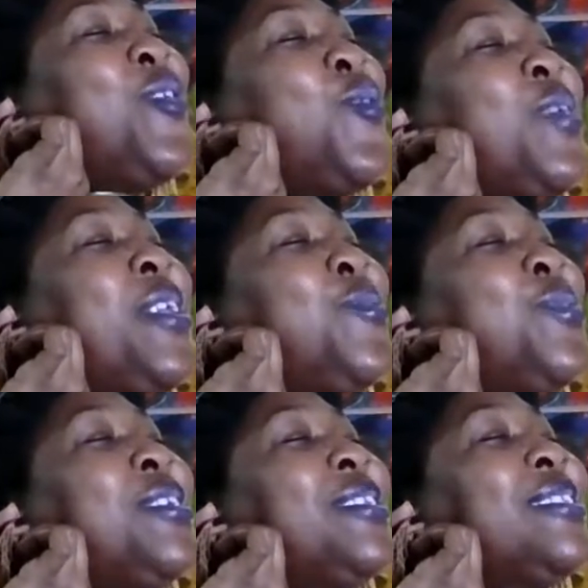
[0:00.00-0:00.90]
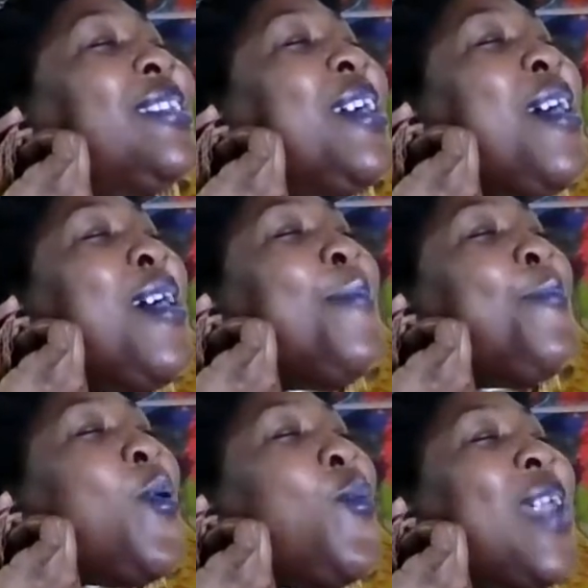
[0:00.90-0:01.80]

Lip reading: what it was. But when